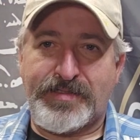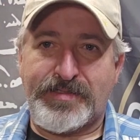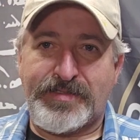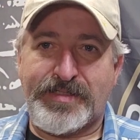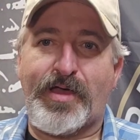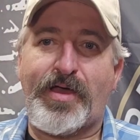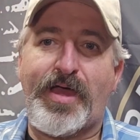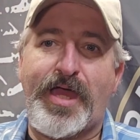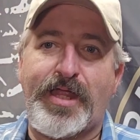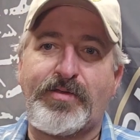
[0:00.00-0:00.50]

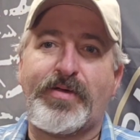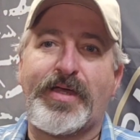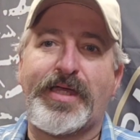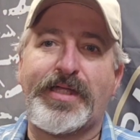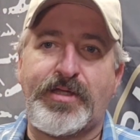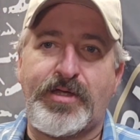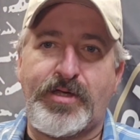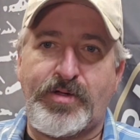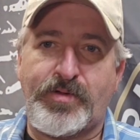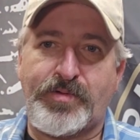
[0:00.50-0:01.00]
Now, how do I
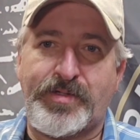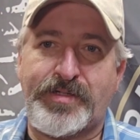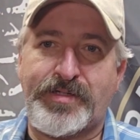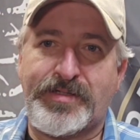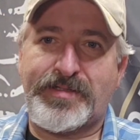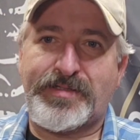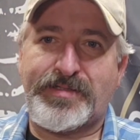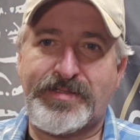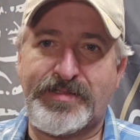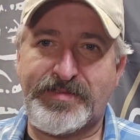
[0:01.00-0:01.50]
know
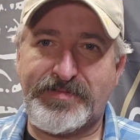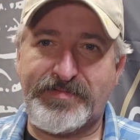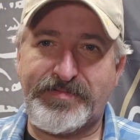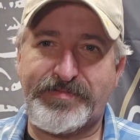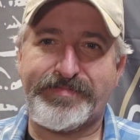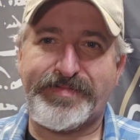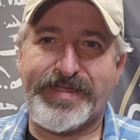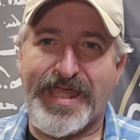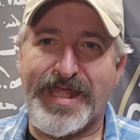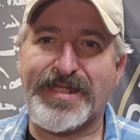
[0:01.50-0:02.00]

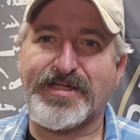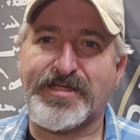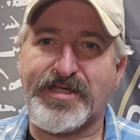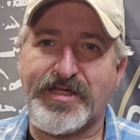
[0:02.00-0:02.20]
Canik